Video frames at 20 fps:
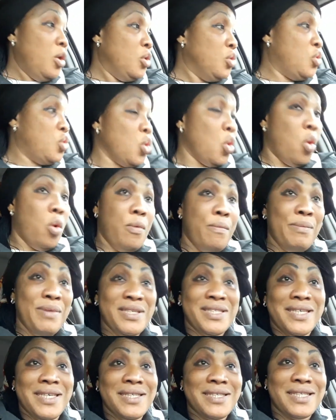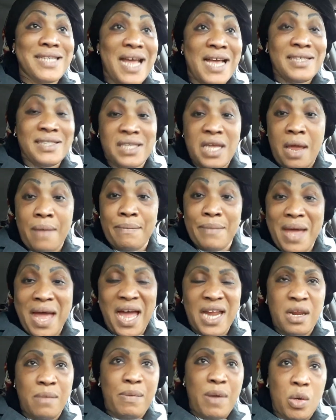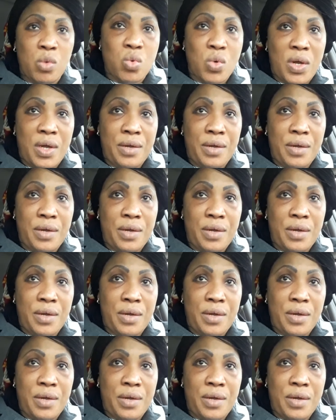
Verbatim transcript: so my sisters them i the beg